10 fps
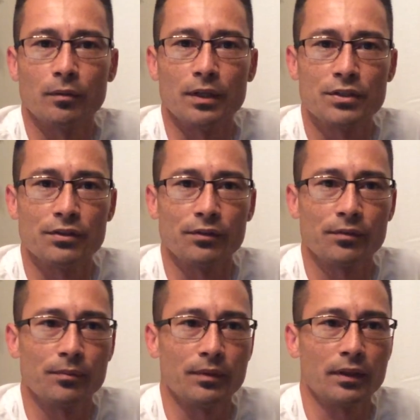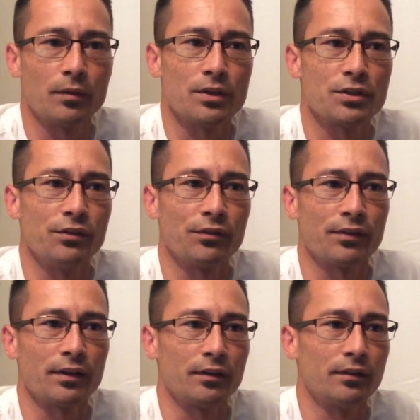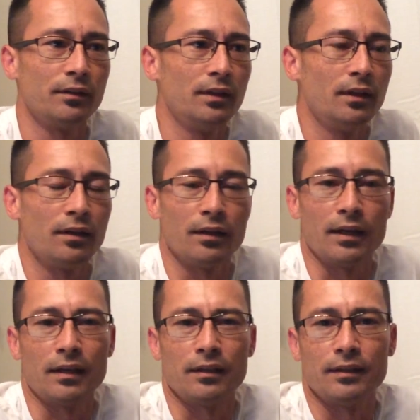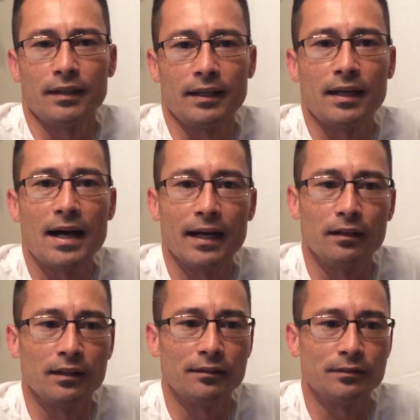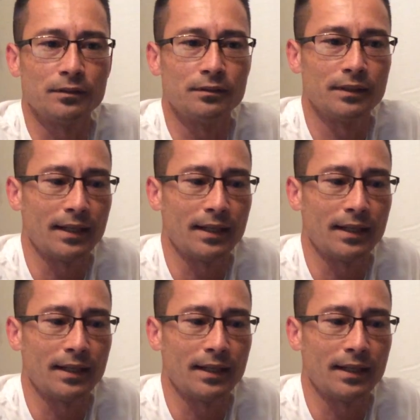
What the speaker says: questions that are at a higher level,